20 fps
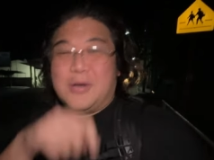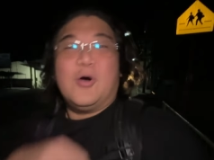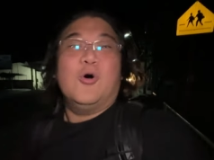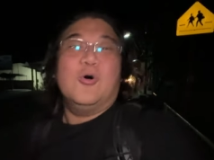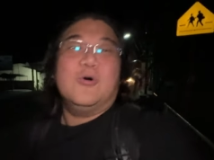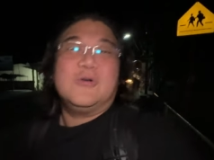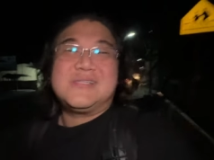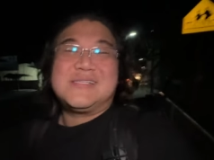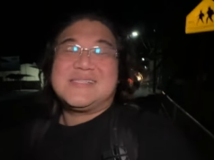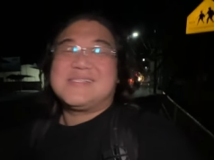
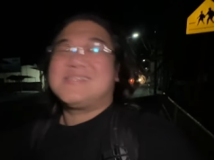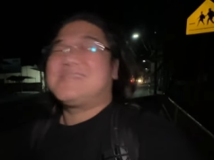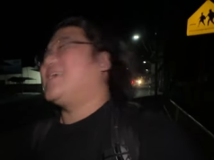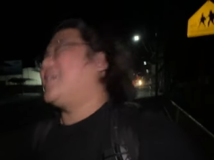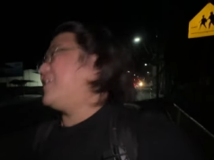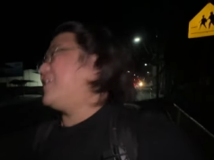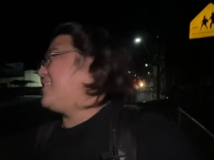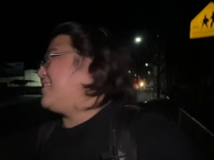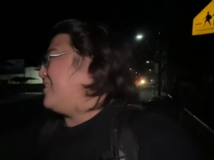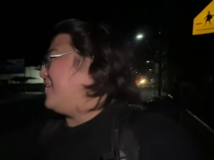host
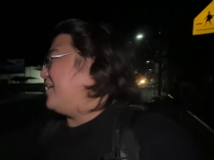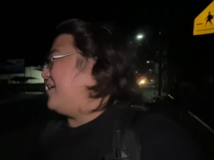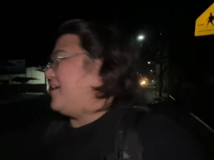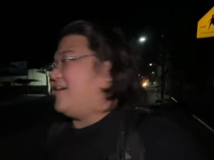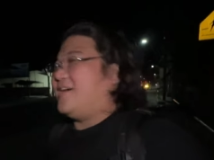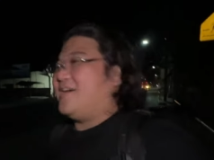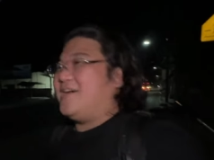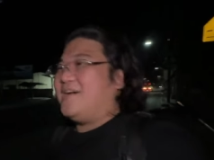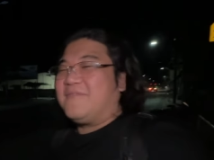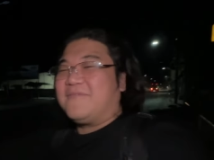said
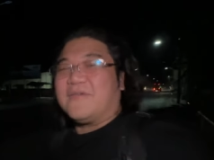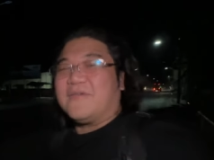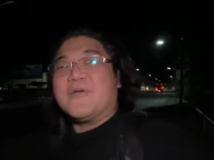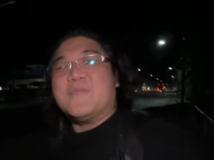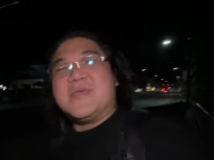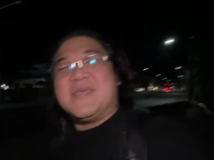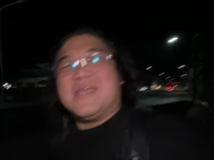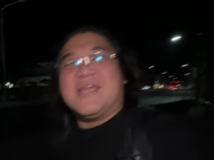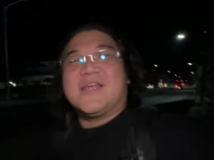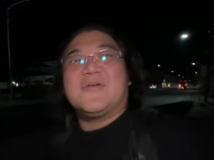na from
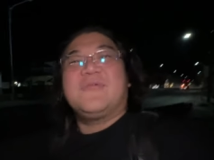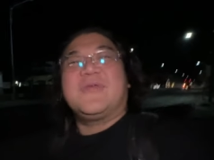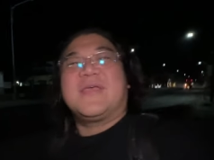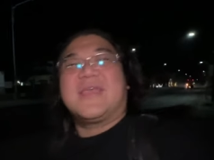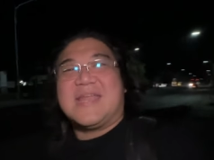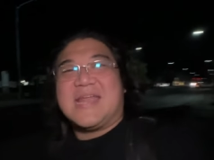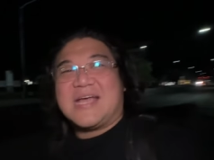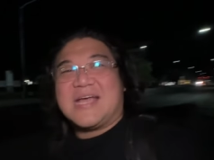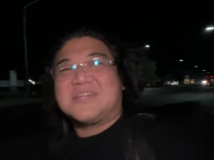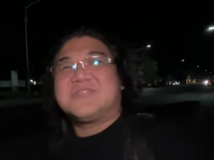here we
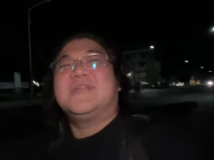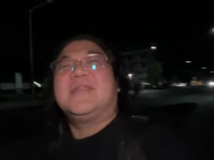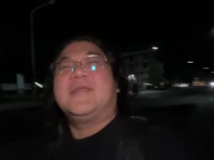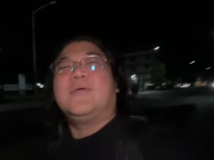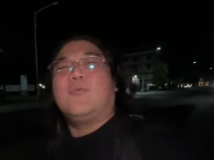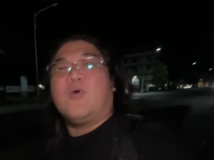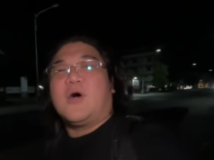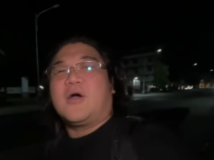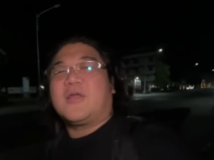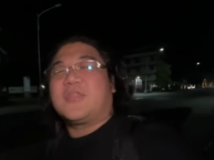can actually
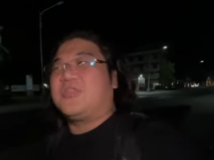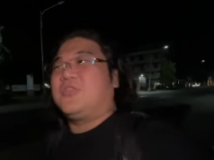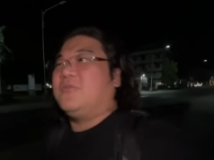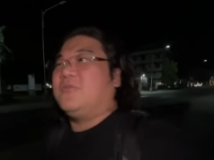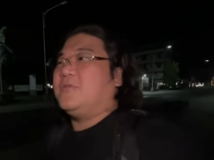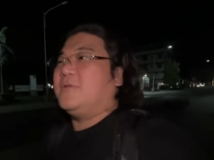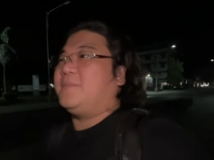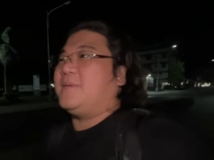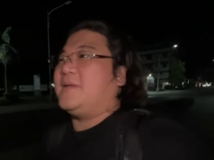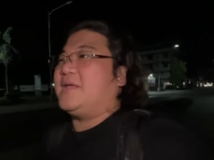walk to
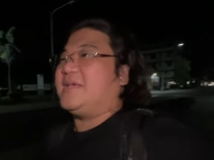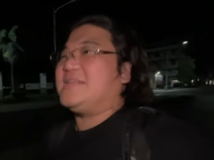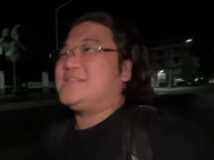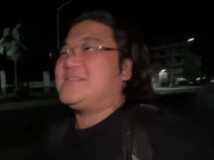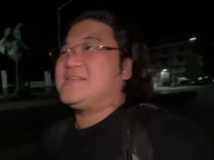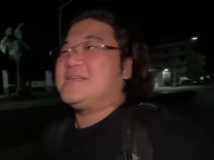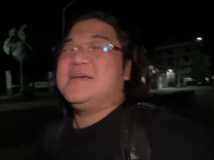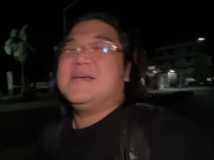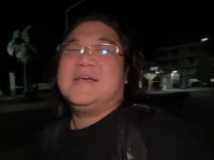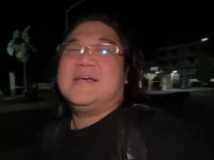the
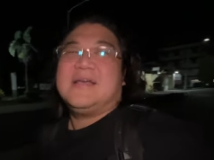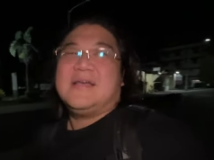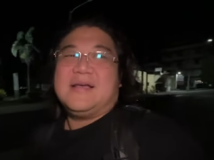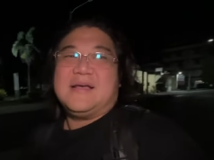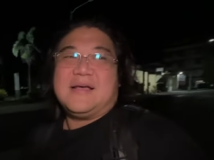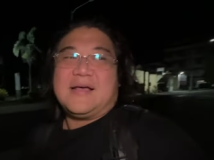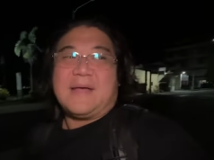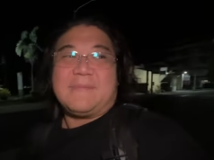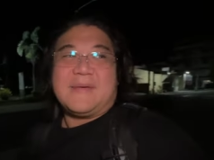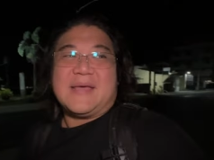place.
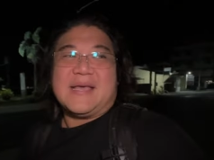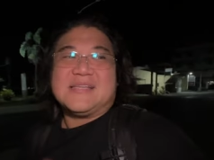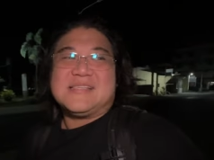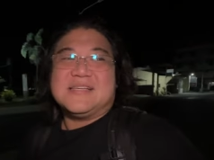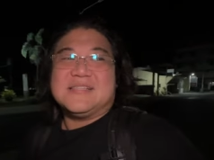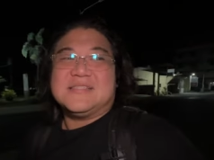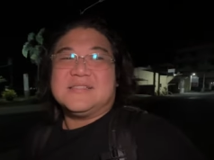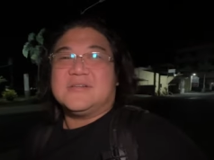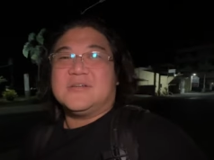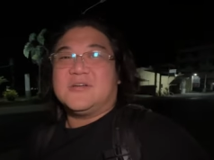I'm
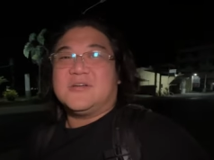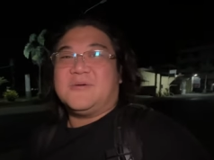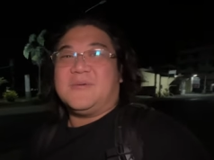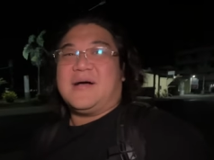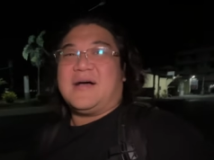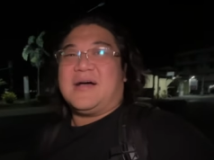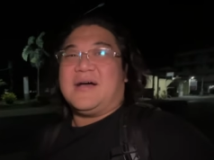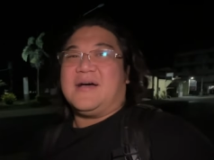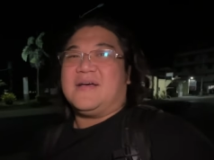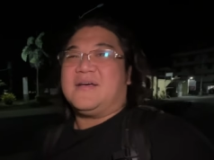guessing siguro
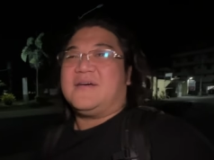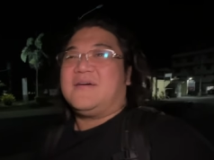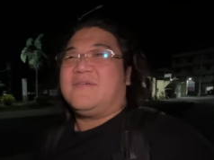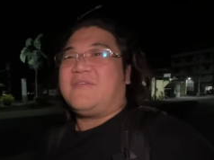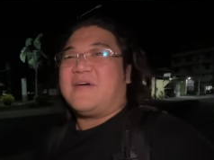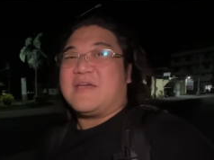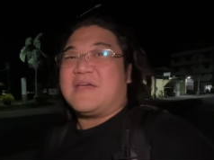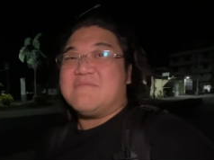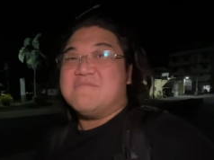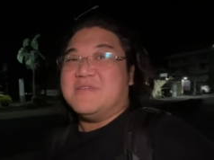mga
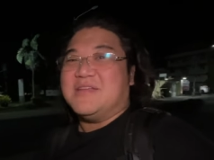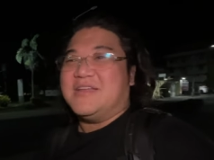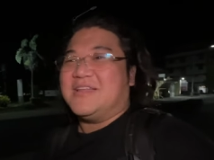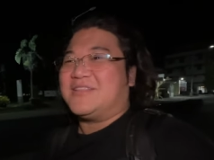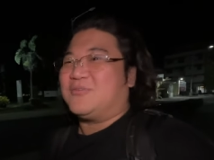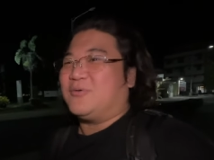5-minute